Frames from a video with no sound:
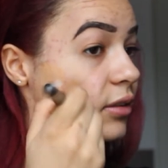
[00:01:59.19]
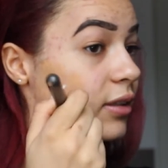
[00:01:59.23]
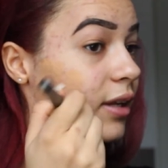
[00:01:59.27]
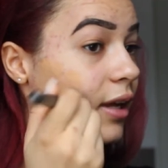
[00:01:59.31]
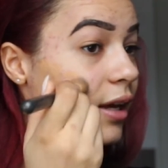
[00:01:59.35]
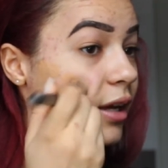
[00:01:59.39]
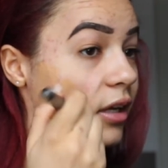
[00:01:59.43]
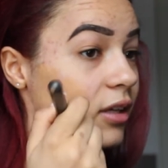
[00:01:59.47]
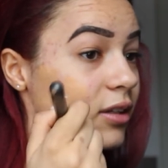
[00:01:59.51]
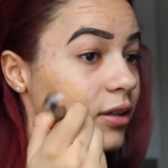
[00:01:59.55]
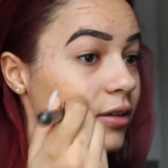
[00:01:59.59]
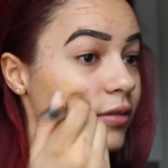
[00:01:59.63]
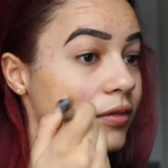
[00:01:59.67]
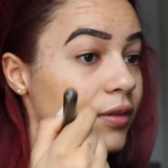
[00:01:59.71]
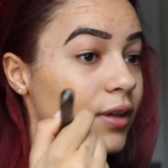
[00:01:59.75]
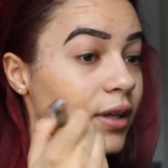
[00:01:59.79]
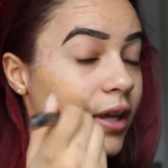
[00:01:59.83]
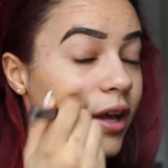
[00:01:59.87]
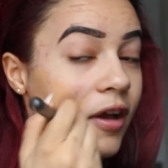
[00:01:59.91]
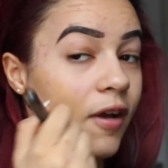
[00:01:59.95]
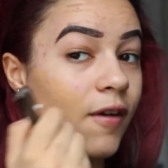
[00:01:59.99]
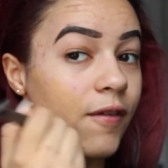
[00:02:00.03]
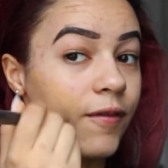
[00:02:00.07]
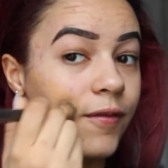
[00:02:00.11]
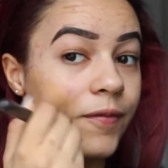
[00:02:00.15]
Like I don't really
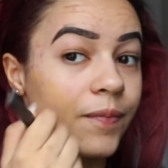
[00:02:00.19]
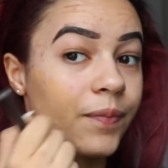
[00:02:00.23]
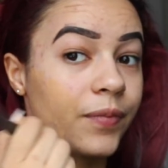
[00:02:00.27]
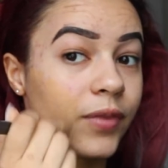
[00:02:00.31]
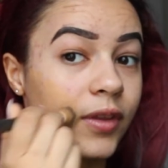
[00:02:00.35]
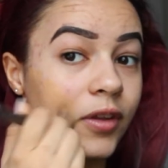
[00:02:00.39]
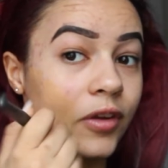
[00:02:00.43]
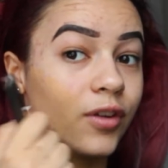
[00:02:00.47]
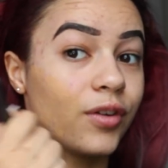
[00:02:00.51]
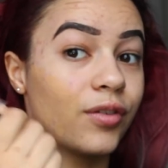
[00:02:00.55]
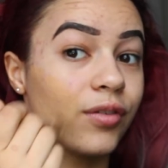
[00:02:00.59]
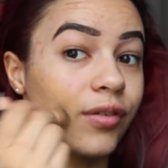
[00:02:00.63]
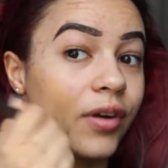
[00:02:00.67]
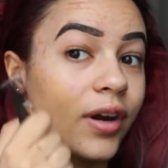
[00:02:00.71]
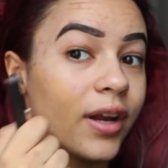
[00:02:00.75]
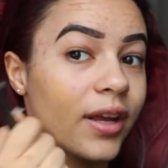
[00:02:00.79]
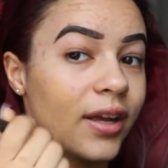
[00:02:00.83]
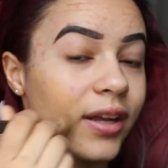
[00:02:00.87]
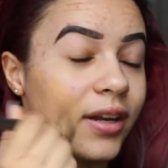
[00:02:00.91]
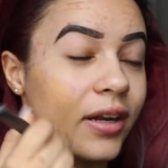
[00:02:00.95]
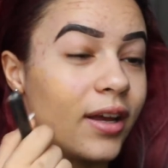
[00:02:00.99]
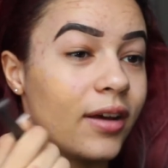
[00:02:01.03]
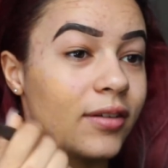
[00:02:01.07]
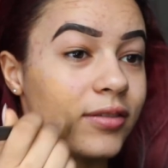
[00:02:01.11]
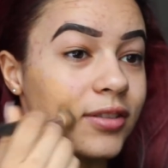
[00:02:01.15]
have great
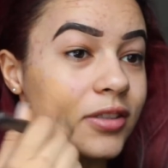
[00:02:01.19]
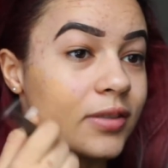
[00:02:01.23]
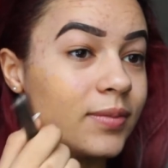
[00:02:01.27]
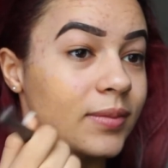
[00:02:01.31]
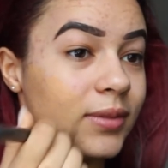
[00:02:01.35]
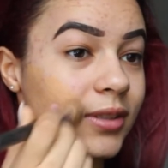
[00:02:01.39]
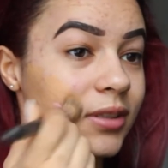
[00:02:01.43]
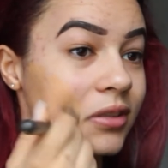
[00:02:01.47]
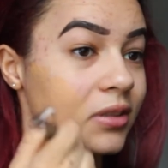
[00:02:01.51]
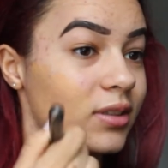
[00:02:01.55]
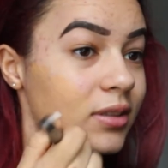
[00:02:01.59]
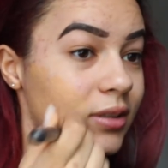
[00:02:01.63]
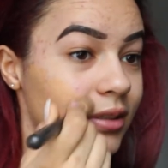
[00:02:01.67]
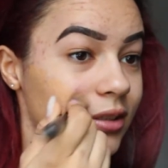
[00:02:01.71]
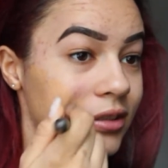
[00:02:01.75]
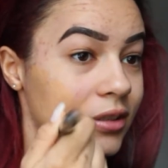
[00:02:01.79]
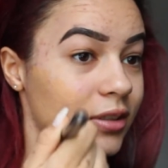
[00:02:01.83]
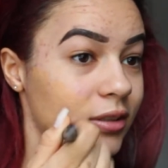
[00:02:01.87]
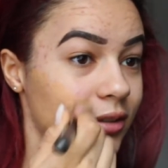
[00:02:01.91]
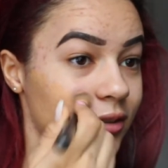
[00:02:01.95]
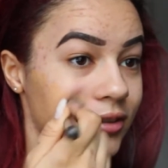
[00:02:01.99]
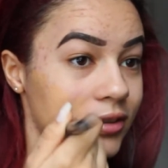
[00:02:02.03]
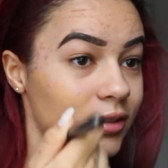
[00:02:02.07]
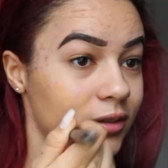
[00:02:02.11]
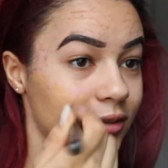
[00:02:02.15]
announcements to
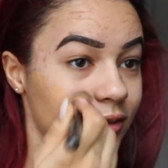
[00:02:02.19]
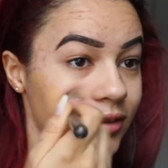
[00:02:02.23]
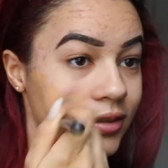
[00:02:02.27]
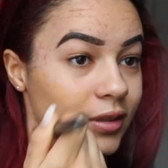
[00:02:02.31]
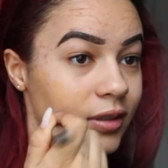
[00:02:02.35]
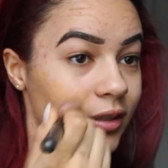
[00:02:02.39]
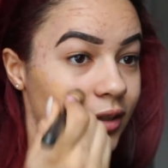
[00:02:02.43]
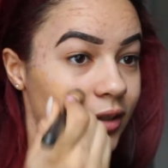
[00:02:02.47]
tell you.